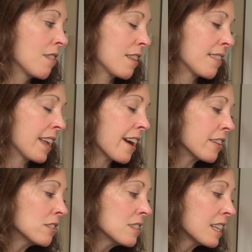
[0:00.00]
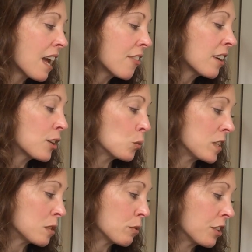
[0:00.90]
Then they huddled together and
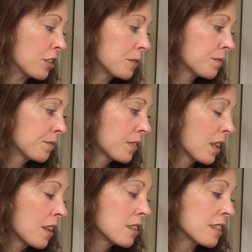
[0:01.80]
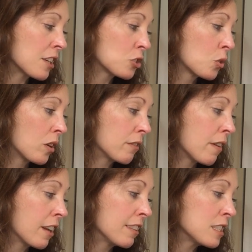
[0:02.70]
whispered. Dr. Gord
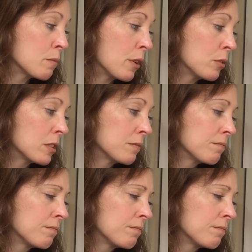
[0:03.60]
finally spoke.